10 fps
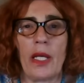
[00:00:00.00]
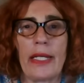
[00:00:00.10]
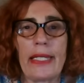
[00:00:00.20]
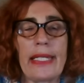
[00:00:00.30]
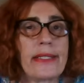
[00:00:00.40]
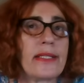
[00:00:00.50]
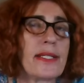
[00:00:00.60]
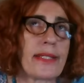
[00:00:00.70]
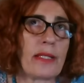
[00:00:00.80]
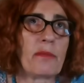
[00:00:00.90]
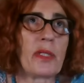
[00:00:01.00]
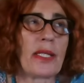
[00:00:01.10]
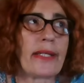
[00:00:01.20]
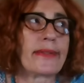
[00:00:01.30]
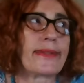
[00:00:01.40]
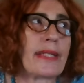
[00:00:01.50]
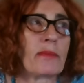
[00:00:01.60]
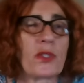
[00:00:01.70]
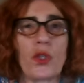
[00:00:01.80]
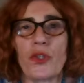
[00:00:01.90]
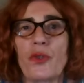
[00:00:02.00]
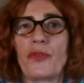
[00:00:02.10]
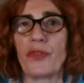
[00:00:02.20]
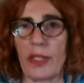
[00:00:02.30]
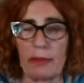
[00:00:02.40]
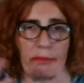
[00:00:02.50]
This can be like some sort of